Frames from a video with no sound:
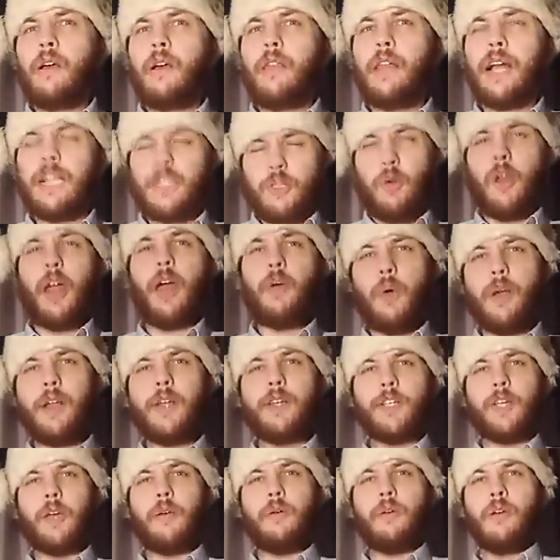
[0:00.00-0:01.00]
That's what I want
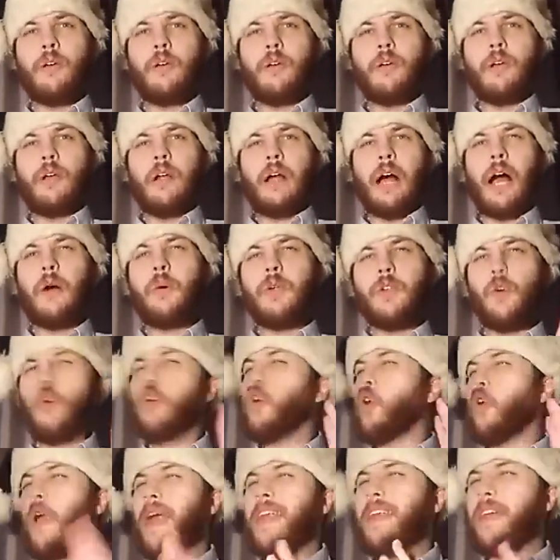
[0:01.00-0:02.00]
to do. I want your
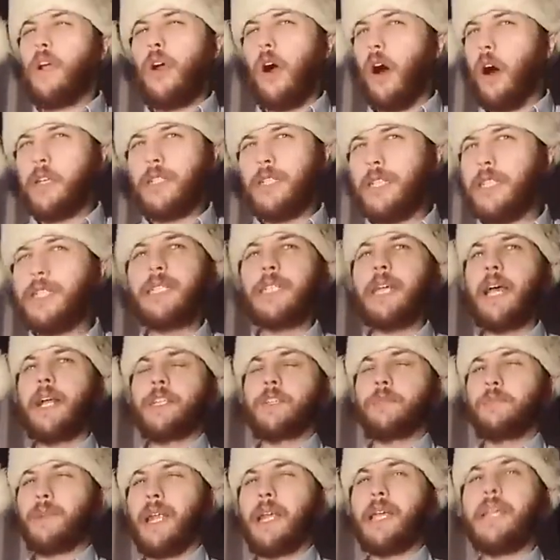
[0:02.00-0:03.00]
credit card
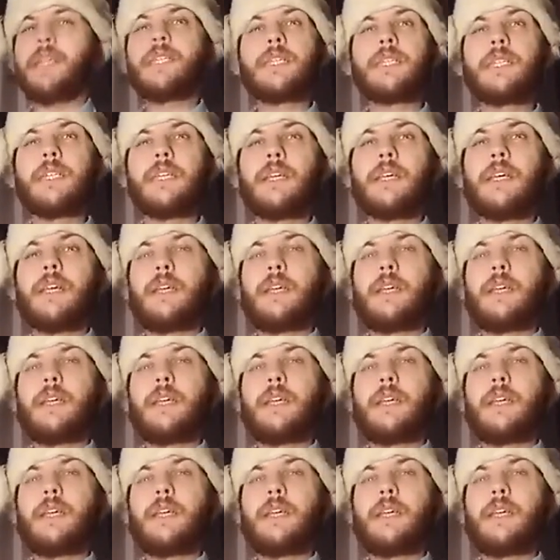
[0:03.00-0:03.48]
details, please.